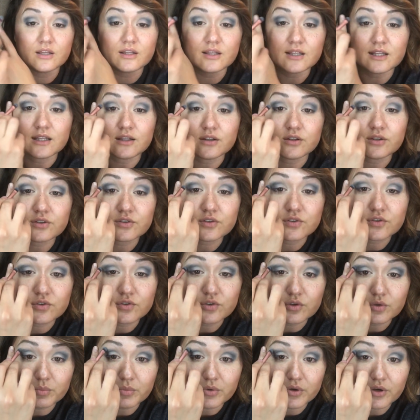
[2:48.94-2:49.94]
That looks
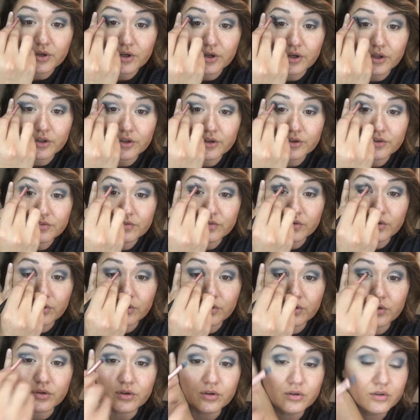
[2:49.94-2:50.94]
super
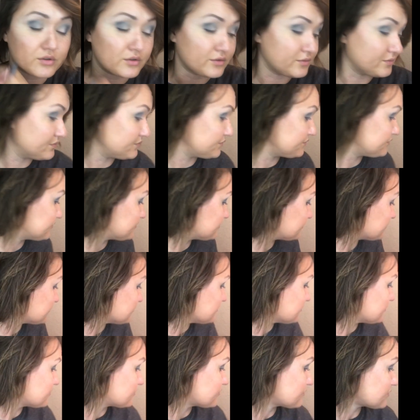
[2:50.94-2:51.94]
colorful.
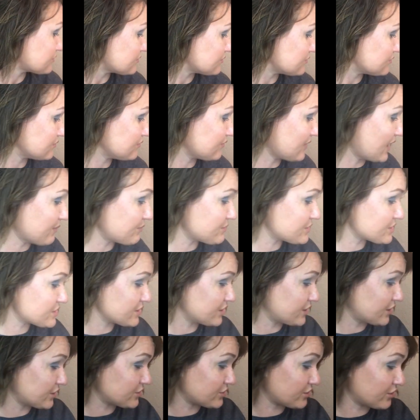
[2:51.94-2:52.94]
I'm just
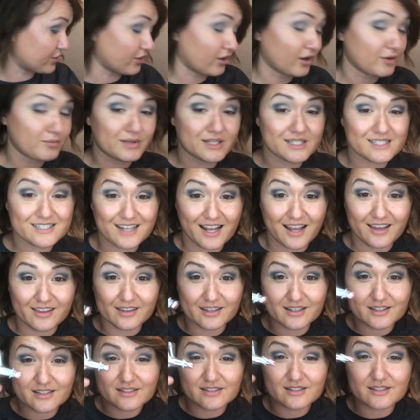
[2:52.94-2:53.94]
going to turn on my
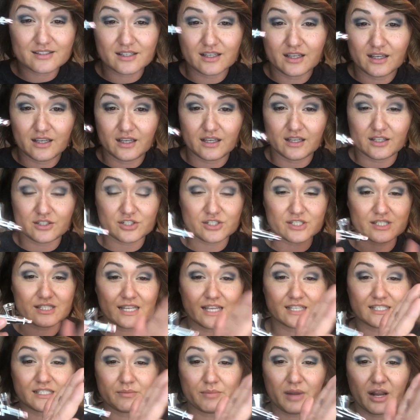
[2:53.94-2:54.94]
stylus, just
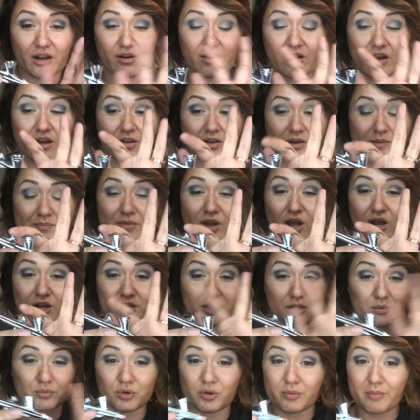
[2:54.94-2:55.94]
let some air out. I'm not
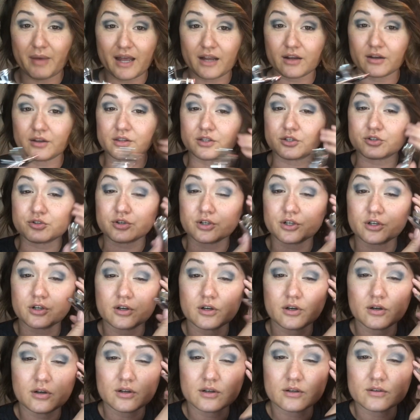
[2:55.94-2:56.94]
going to pull back on the
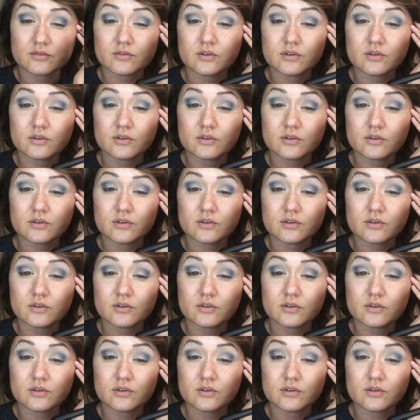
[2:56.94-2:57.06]
trigger.